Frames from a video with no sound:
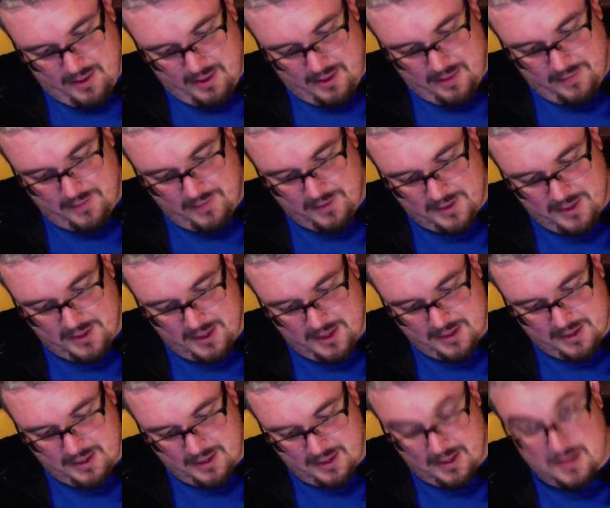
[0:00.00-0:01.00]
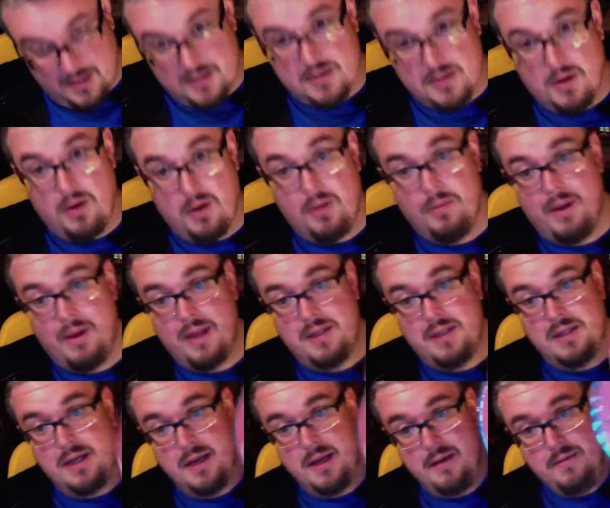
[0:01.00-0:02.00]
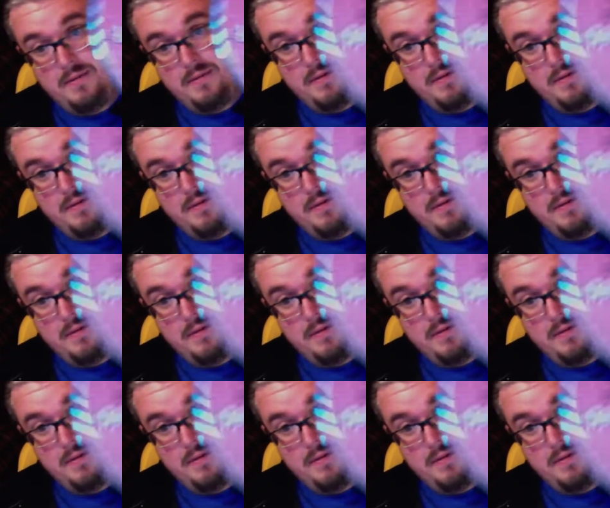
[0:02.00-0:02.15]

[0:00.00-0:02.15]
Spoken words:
First disc is All Mine to Give,